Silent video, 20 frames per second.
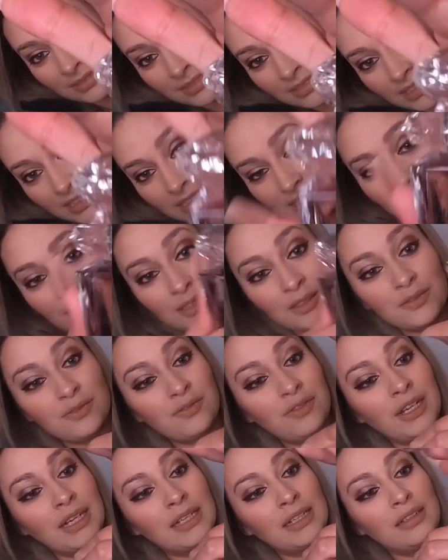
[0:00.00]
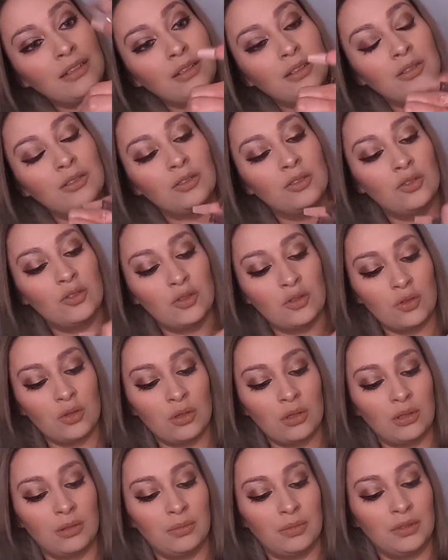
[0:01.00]
This is fucking
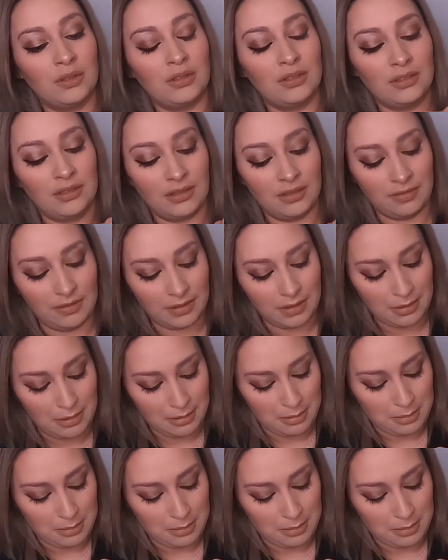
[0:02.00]
adorable. A ver.